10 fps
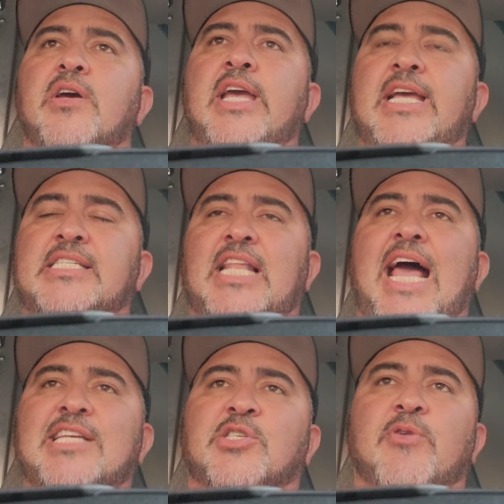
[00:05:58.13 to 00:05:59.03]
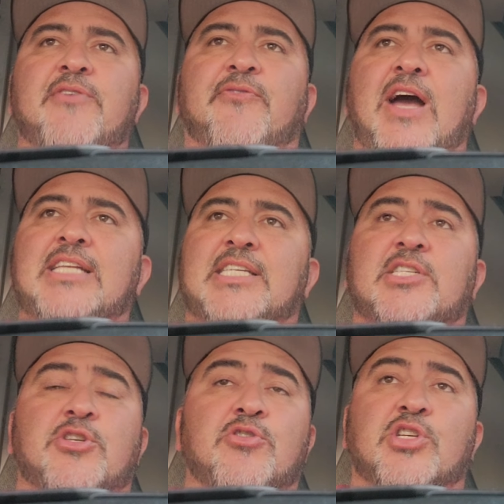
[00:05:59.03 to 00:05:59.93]
His last three fights,
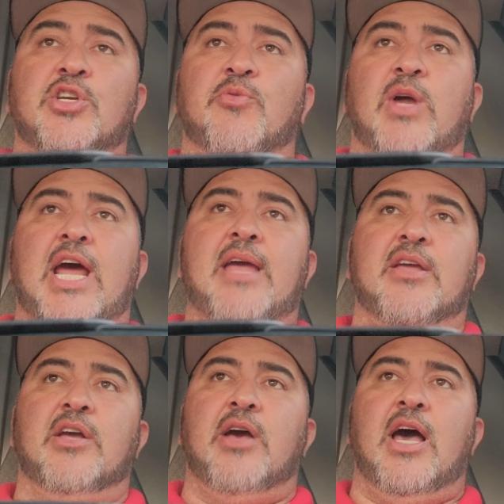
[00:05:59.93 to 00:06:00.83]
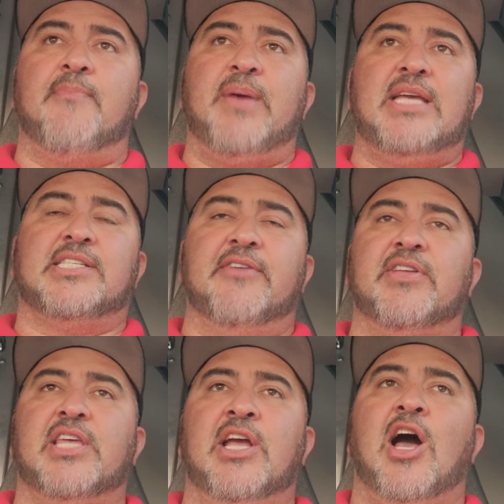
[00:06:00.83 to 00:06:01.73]
that's usually what I base
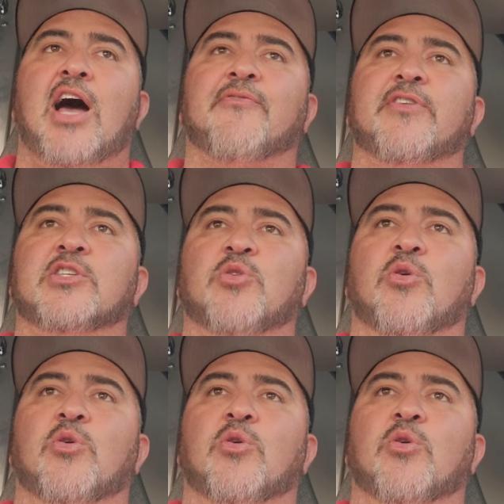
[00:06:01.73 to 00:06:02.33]
everything off, is